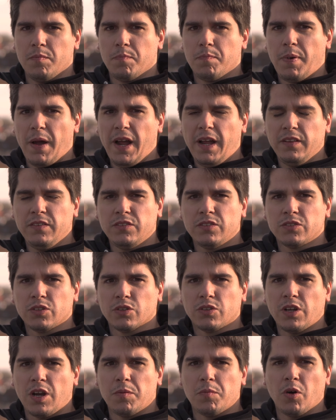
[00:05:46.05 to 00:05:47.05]
band, so
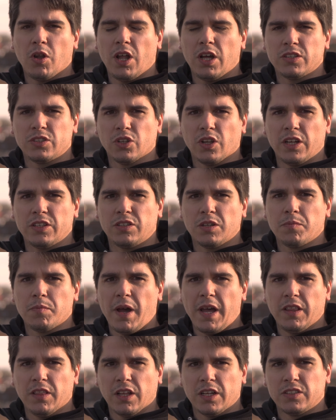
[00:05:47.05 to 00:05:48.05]
thermal isolating
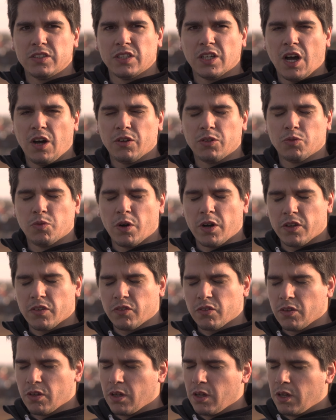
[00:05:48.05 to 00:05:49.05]
band. Let's see how it works.